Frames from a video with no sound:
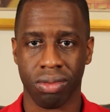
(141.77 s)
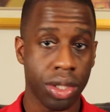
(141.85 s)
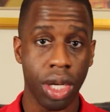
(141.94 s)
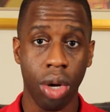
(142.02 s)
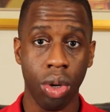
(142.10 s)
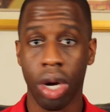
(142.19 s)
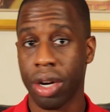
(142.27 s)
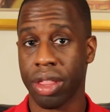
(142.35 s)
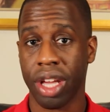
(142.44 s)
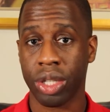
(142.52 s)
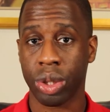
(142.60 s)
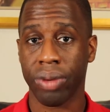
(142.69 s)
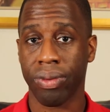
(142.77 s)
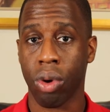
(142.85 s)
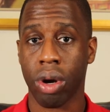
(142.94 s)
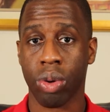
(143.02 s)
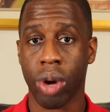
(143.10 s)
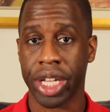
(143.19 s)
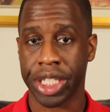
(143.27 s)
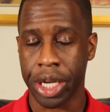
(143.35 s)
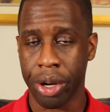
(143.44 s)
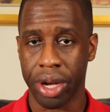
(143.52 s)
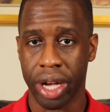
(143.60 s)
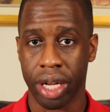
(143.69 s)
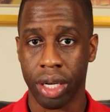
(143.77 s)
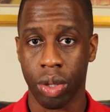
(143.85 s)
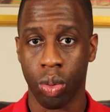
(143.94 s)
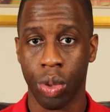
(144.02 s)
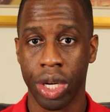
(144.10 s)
So, under the entry for criterion,